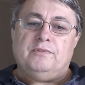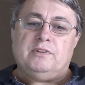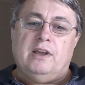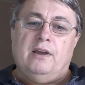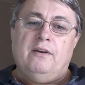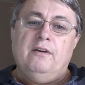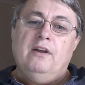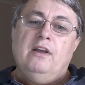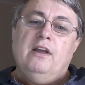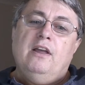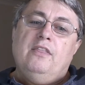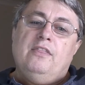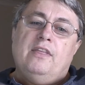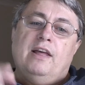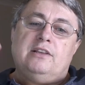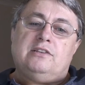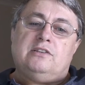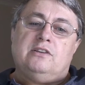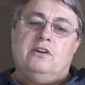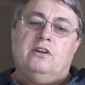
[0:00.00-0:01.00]
So
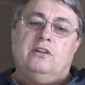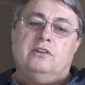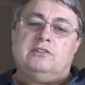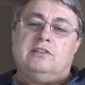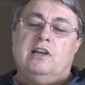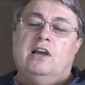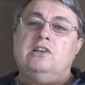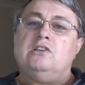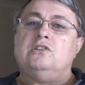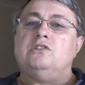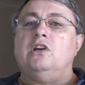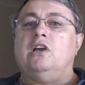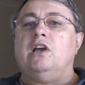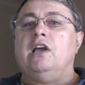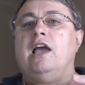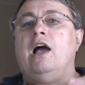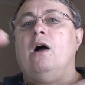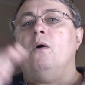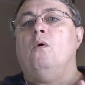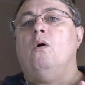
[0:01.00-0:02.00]
that's the early stages. You
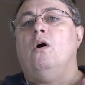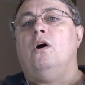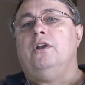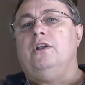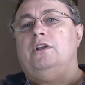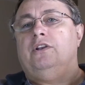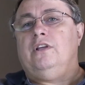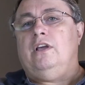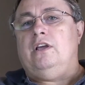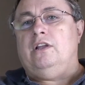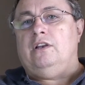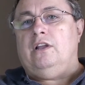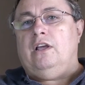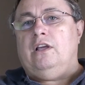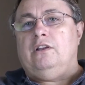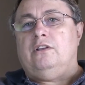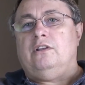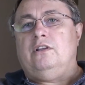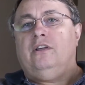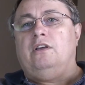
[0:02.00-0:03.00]
could go on
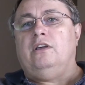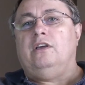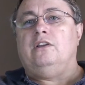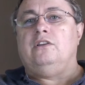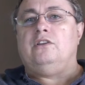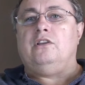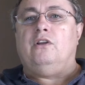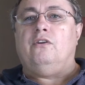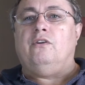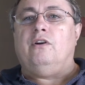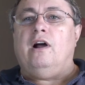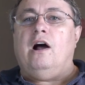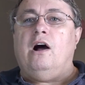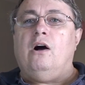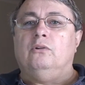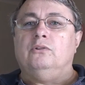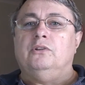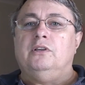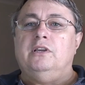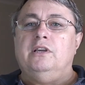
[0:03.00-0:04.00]
into your
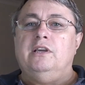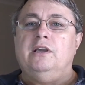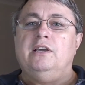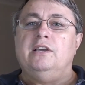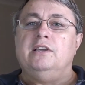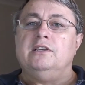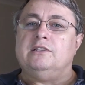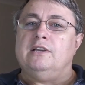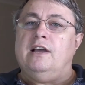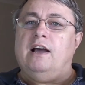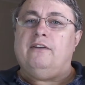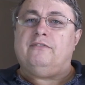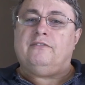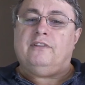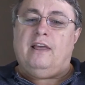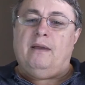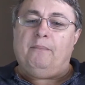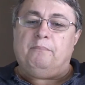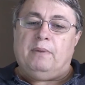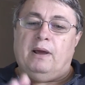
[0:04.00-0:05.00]
older years
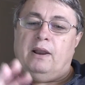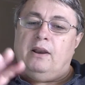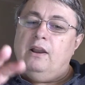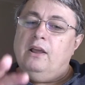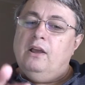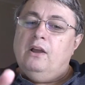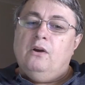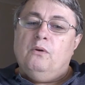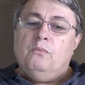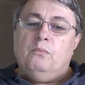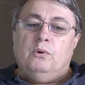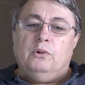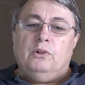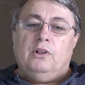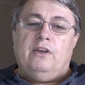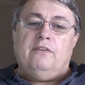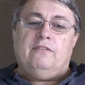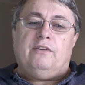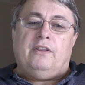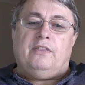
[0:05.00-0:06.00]
after that, but we'll
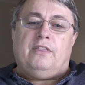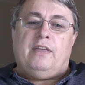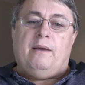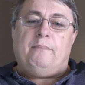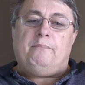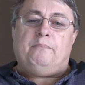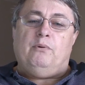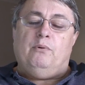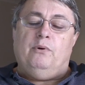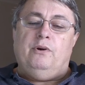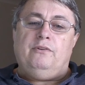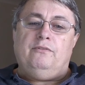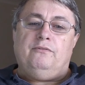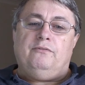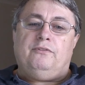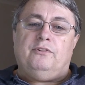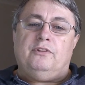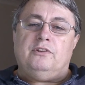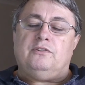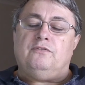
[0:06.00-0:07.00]
leave it at that
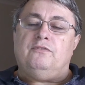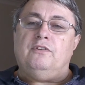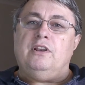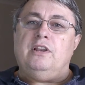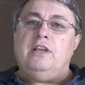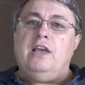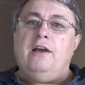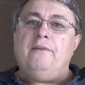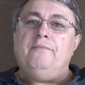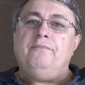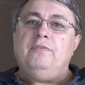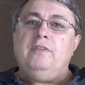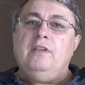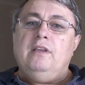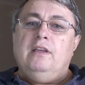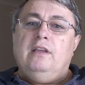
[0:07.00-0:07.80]
point for this video.